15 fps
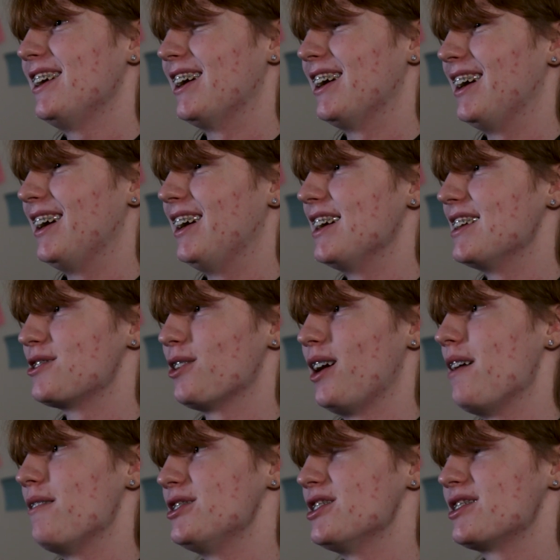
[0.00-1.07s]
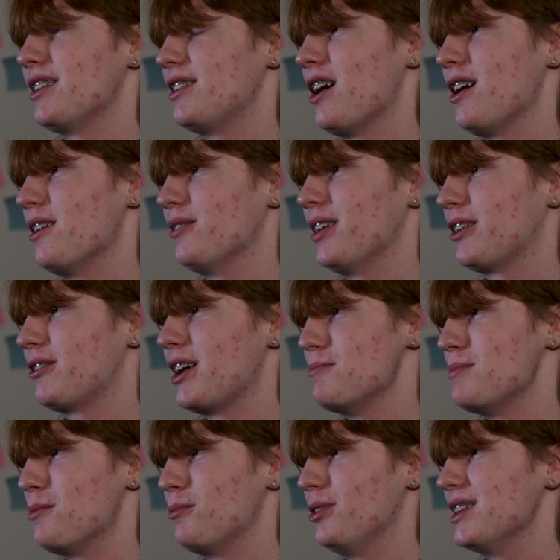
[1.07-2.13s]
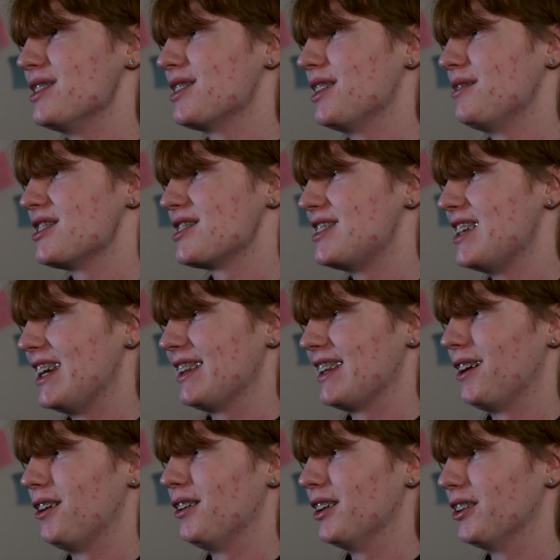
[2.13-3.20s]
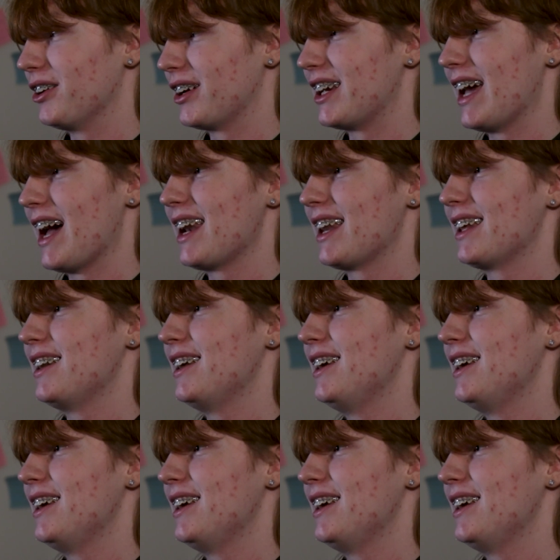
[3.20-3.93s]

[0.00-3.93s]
And so I have just a ton of like great memories of just sitting there and looking at it.